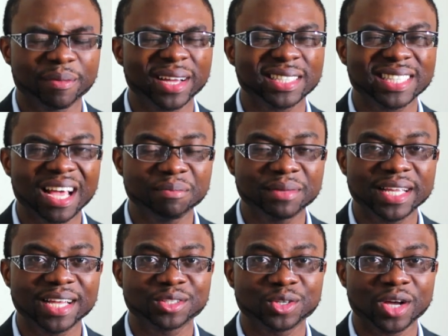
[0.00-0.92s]
By the time
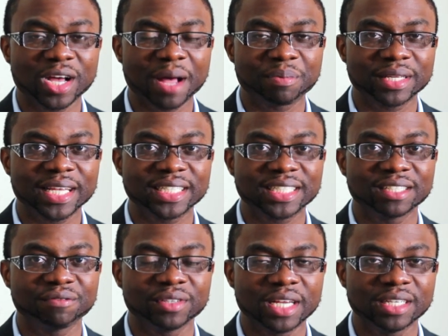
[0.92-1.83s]
they get to your
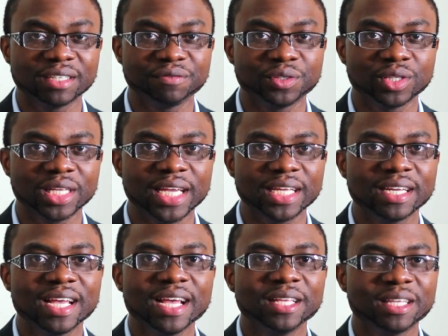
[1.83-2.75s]
application, if you interview late,